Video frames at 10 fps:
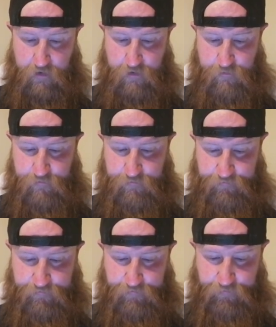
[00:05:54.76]

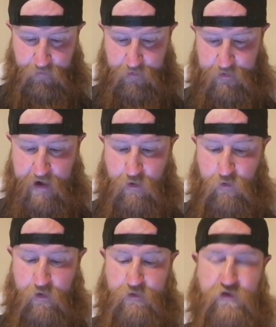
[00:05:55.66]

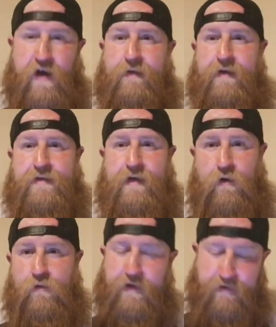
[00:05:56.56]
Now, check this
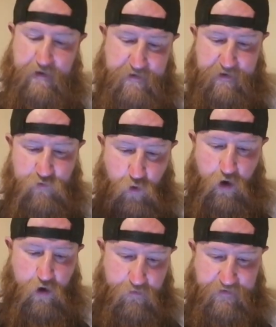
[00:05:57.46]
out. This is
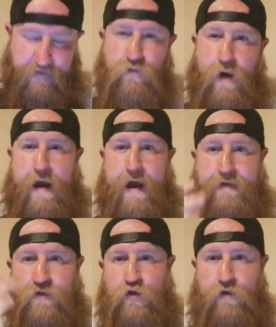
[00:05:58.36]
why I
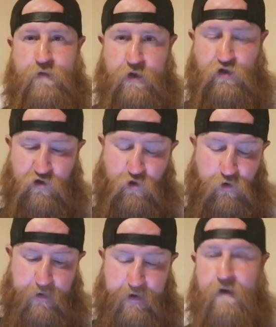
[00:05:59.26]
had to cover this
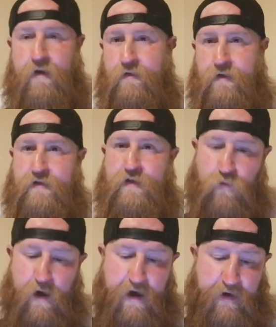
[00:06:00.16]
story. This is
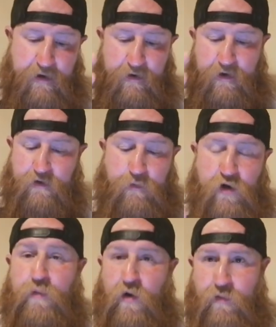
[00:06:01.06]
why I'm
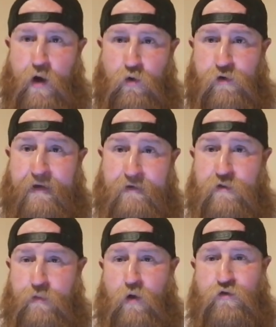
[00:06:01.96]
going to put both links
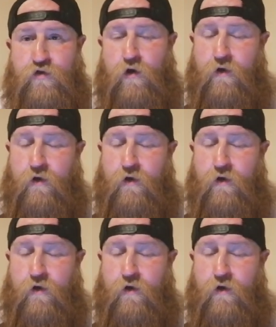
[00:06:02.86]
to both